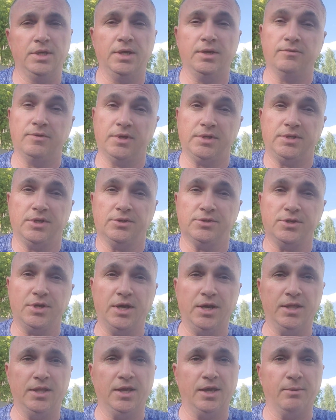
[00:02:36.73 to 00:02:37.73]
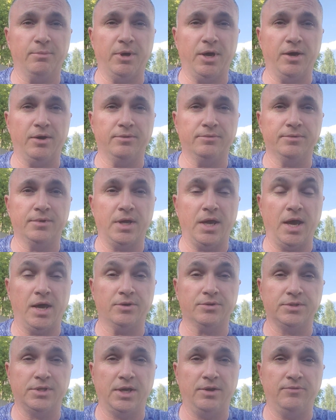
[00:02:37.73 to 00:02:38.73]
If that tells you anything about
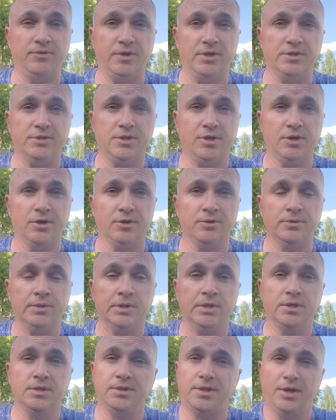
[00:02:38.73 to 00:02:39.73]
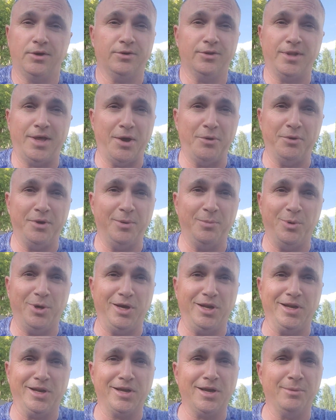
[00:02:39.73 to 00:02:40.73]
how safe it is here, they don't allow
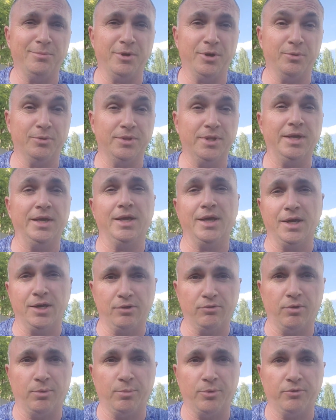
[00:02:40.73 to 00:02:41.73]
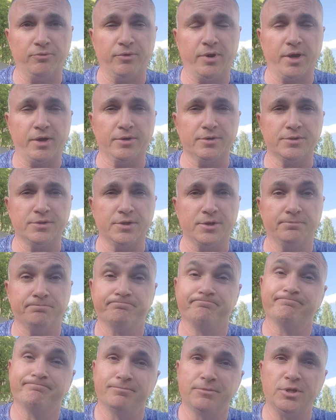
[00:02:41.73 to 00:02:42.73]
anybody to come here with any kind of criminal record. So
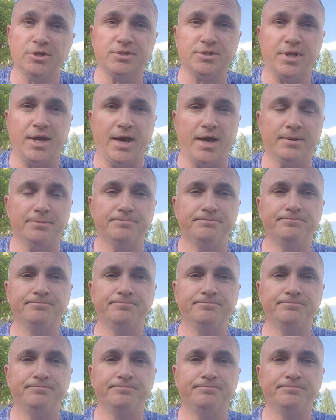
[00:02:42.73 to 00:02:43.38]
there's that.